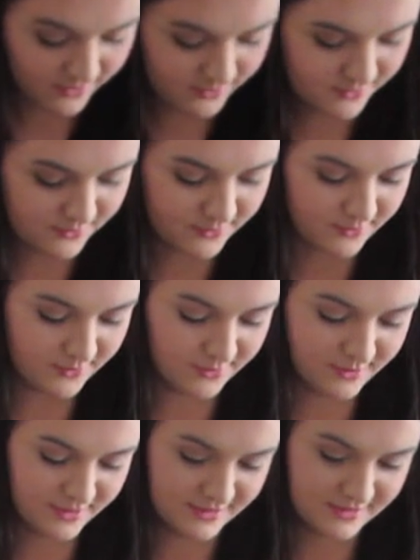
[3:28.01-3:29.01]
Ooh,
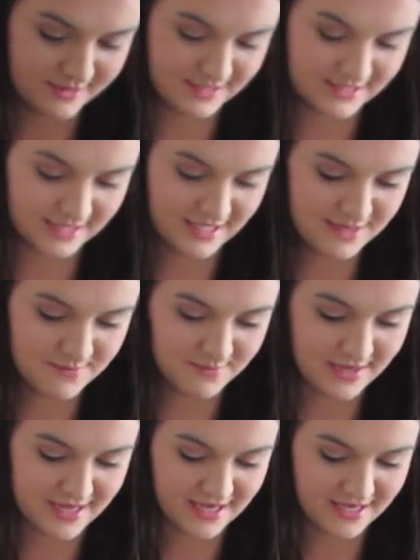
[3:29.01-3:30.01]
a sleep
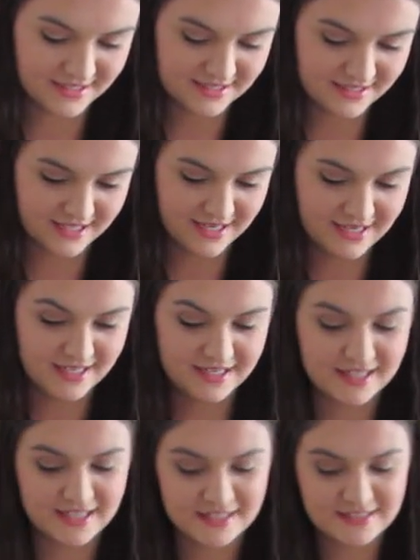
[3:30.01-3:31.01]
mask. I
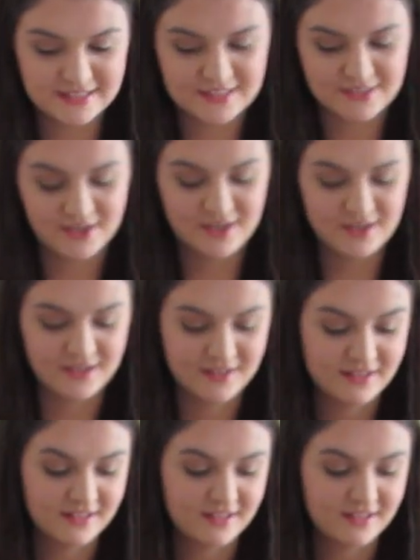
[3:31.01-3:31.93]
need this because our